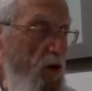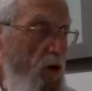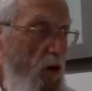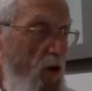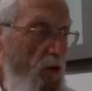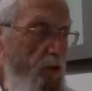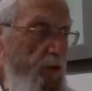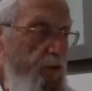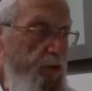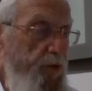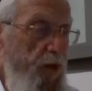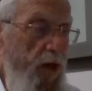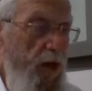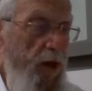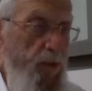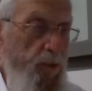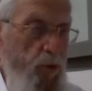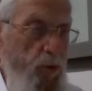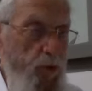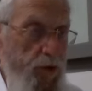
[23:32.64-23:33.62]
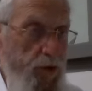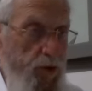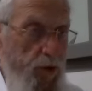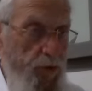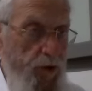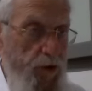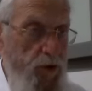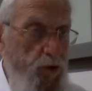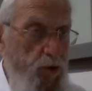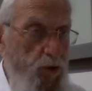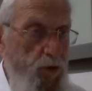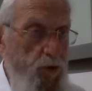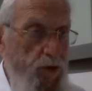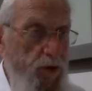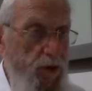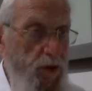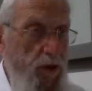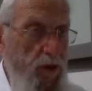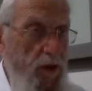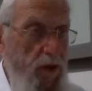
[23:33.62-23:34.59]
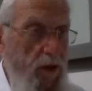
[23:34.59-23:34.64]
of the Hebrews, of the
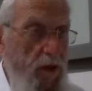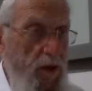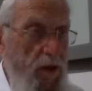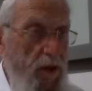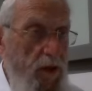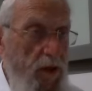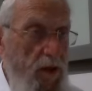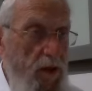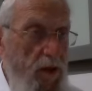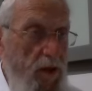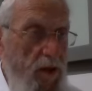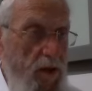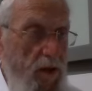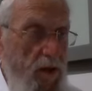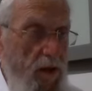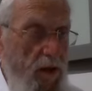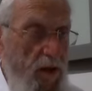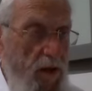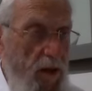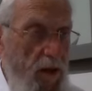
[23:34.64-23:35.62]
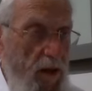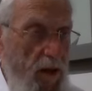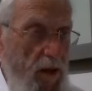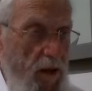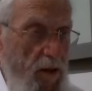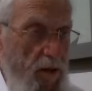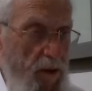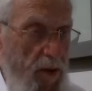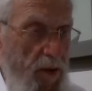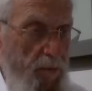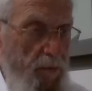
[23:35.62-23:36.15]
Jews. The